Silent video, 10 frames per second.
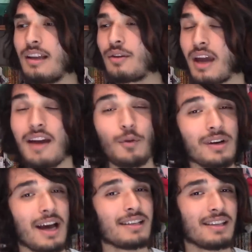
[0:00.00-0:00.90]
look, everyone
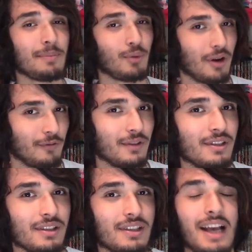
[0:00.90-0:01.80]
has their
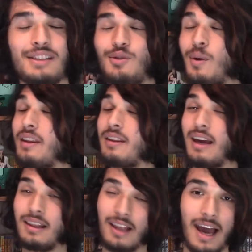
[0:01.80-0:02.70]
preferences as to whether
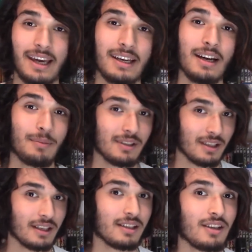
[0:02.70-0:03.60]
they like a
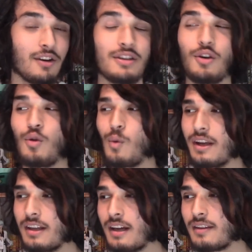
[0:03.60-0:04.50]
particular series or
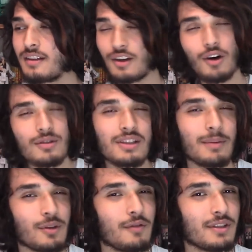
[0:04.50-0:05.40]
whether the
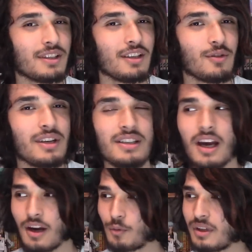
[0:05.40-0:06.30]
concept of a series
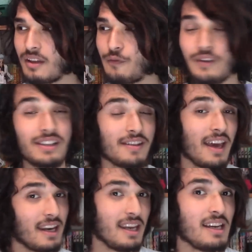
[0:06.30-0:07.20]
really fits
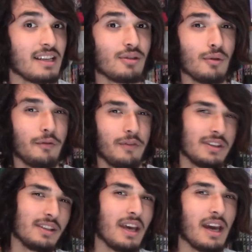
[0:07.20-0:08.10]
their needs or
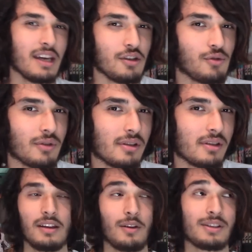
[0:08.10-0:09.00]
fits their
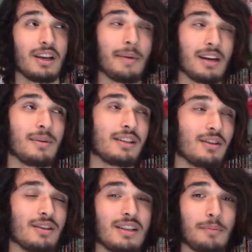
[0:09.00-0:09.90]
interests. There are some anime
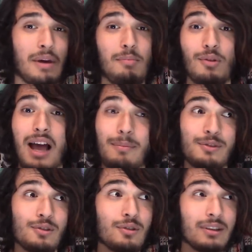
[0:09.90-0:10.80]
series that people
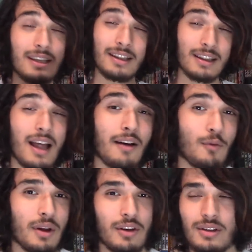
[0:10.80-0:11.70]
absolutely love,
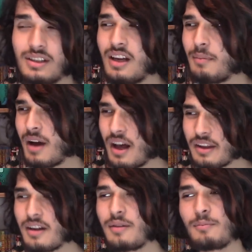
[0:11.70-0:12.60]
while there are some
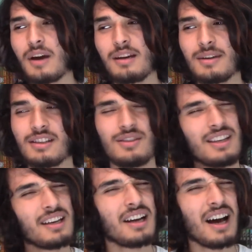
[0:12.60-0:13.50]
other anime series
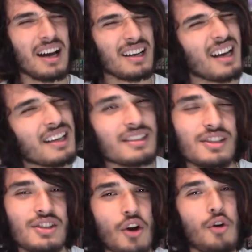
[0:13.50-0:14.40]
that aren't
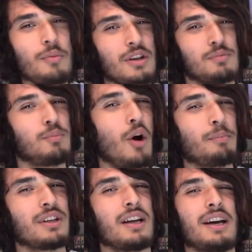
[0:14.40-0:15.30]
so much
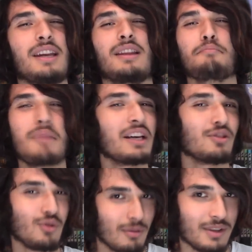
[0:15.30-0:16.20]
popular in the
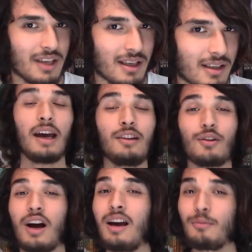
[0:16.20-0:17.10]
mainstream sense. And
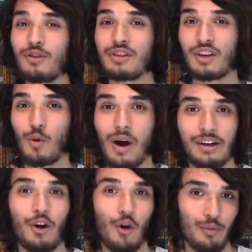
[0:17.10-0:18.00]
look, I'm usually
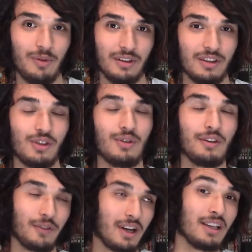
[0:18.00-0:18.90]
quite open to
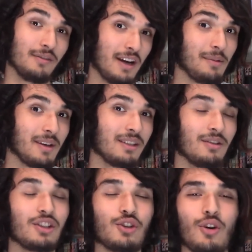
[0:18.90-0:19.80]
different kinds of anime
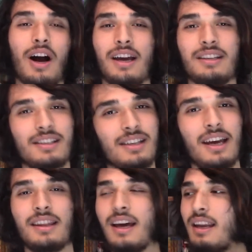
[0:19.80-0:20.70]
series. Sure, I
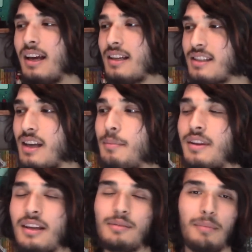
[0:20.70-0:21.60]
understand that some
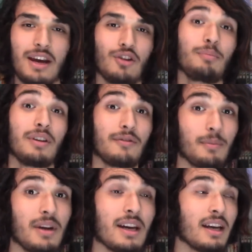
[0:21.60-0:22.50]
things may not be for
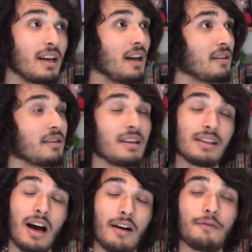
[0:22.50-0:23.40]
me and other things
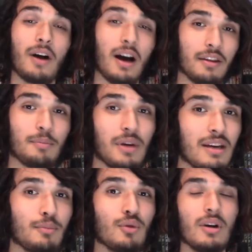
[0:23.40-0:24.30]
are for other
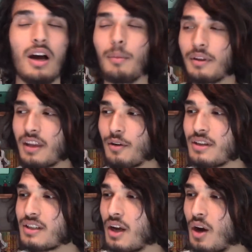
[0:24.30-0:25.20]
people. But there
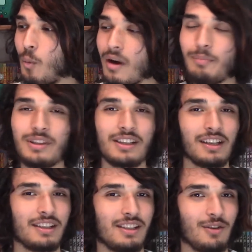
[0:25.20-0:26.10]
is one
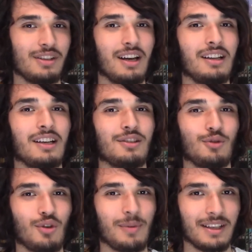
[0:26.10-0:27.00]
particular series that I'd like to
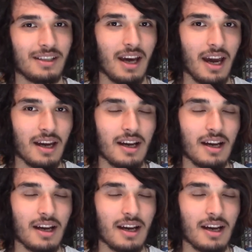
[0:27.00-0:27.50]
talk about today,